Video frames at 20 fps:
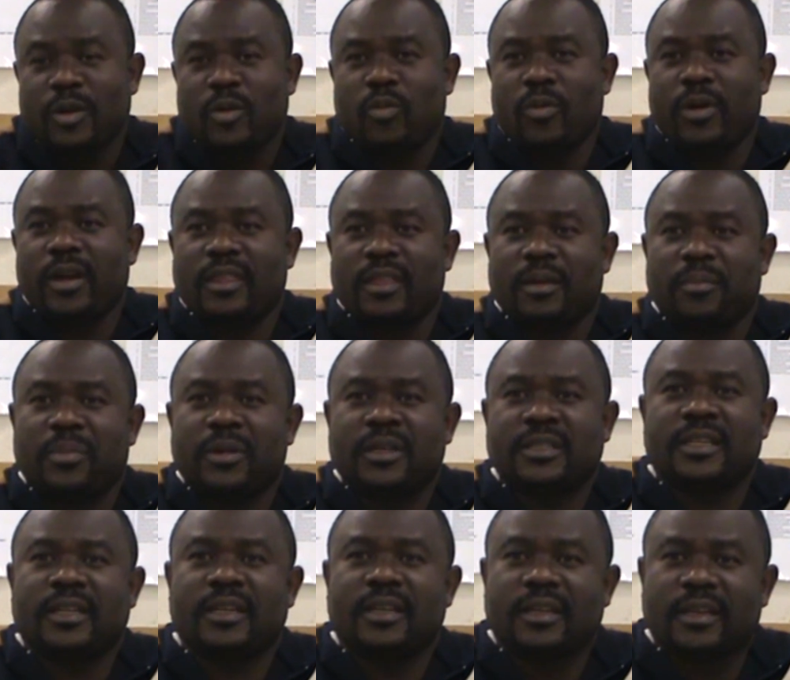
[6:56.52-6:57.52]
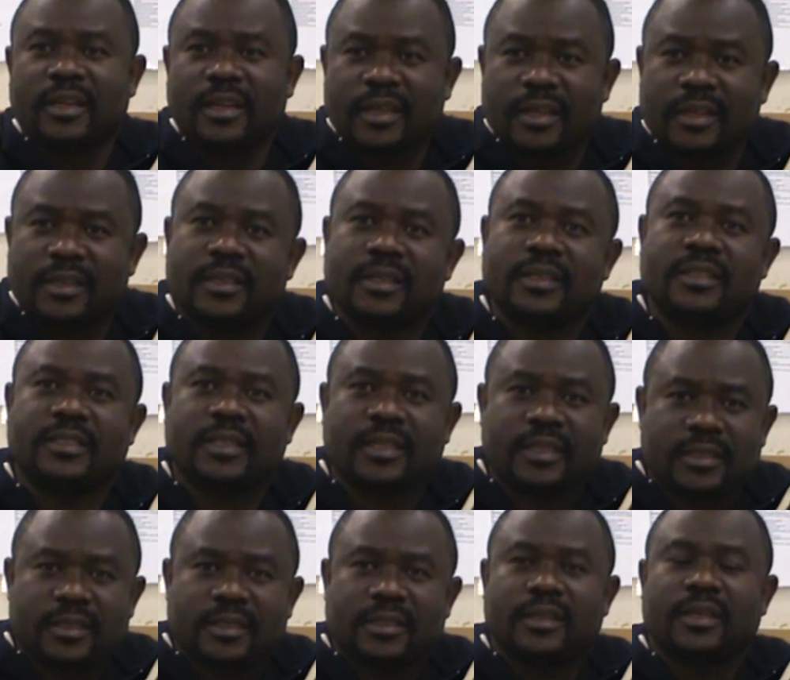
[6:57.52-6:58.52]
where the patient need
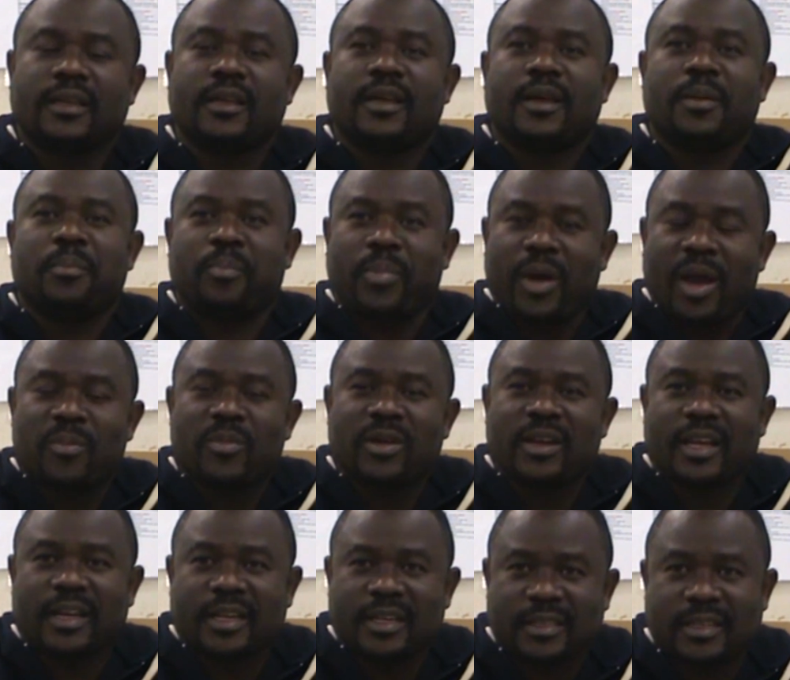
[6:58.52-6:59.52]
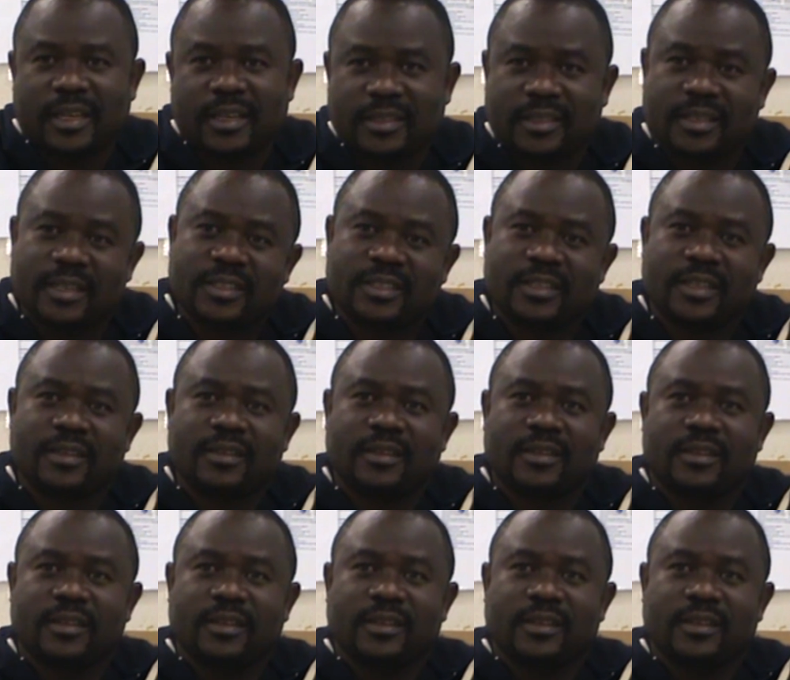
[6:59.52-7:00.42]
just pulmonary resuscitation.